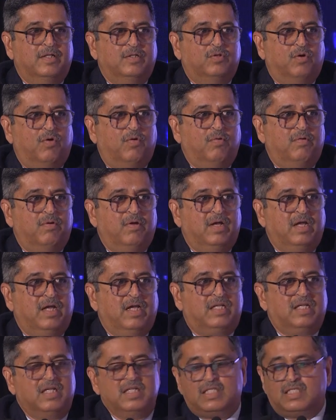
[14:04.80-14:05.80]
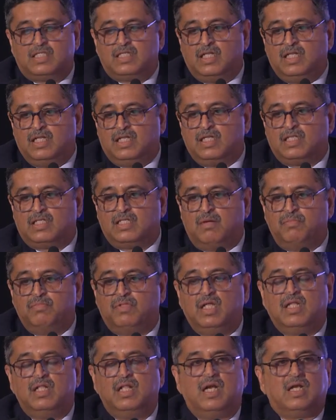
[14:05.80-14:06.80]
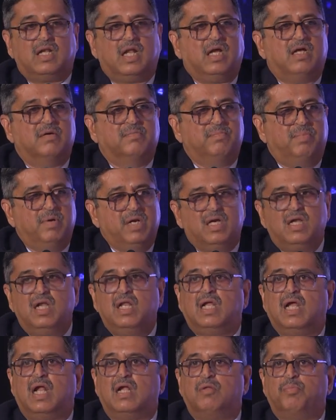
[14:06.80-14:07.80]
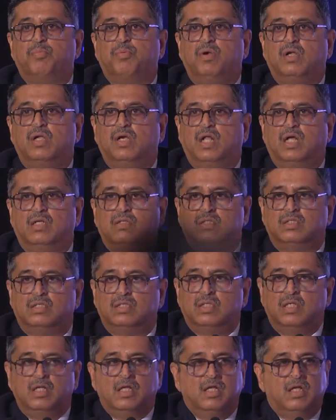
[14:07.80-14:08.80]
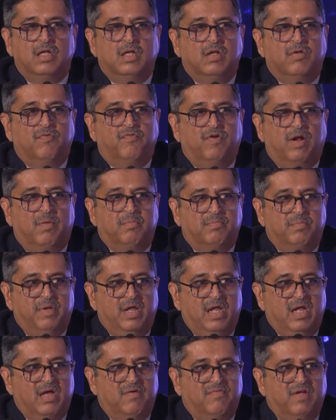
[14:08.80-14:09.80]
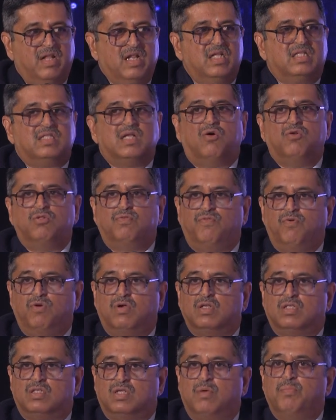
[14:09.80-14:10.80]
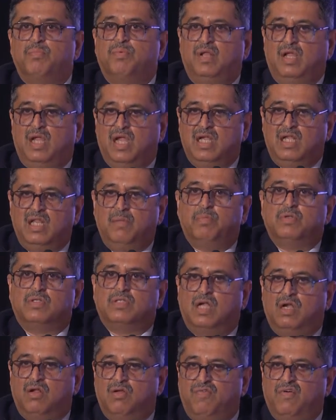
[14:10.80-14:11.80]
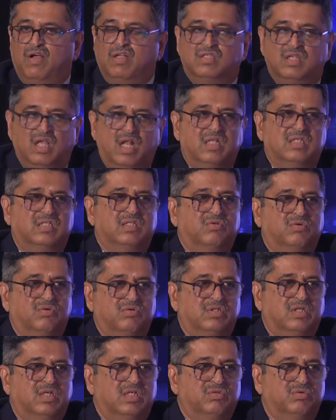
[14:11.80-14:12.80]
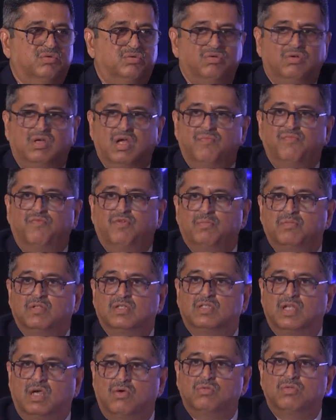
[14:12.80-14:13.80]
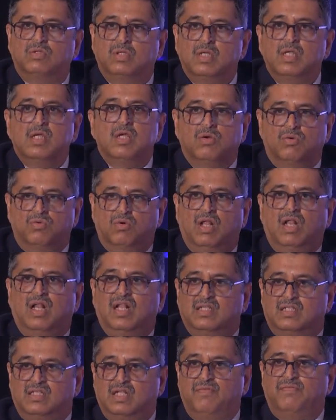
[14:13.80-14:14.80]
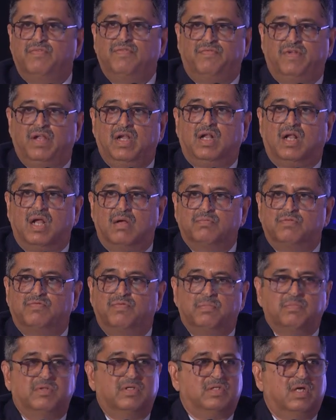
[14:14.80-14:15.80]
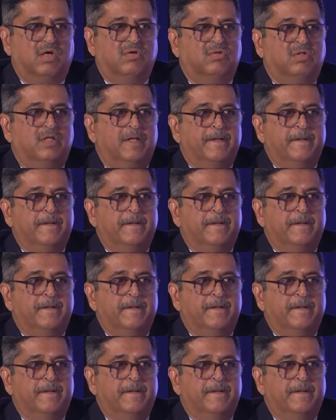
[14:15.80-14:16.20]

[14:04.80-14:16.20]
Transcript: So it is something that completely catapulted us from being a very south-focused company. 80% of our sales in those days used to come from the south. Today, less than 50 it comes from the south.